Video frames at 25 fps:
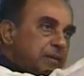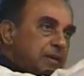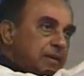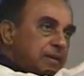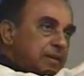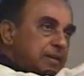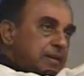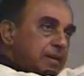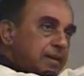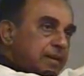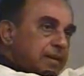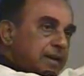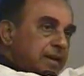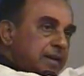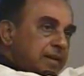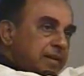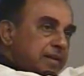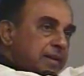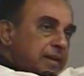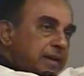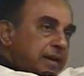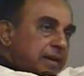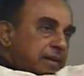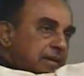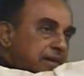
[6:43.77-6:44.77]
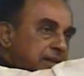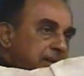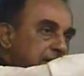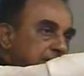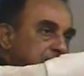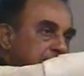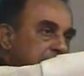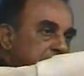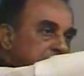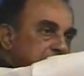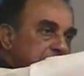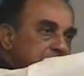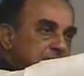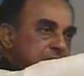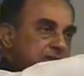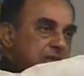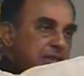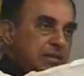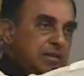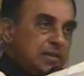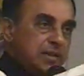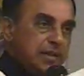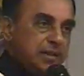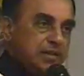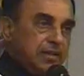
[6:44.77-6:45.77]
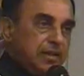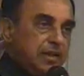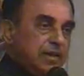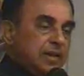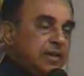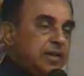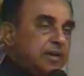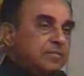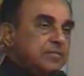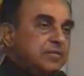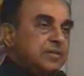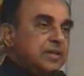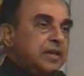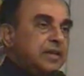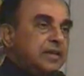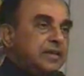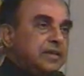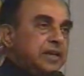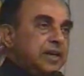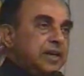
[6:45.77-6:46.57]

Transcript: a little like that and turns in and then comes like